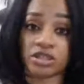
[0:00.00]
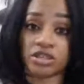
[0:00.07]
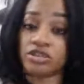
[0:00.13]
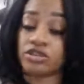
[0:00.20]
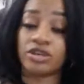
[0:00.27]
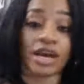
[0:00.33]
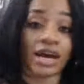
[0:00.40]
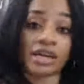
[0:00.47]

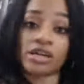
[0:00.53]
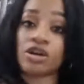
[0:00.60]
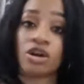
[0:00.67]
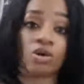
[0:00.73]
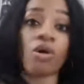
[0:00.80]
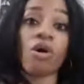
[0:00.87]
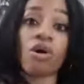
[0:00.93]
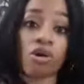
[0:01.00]
You got to
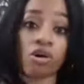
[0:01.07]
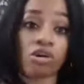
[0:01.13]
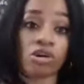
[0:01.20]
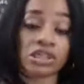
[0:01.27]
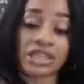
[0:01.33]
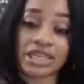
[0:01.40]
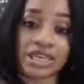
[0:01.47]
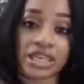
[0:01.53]
go
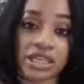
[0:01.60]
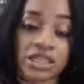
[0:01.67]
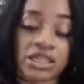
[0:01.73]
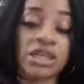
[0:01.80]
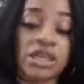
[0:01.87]
all in.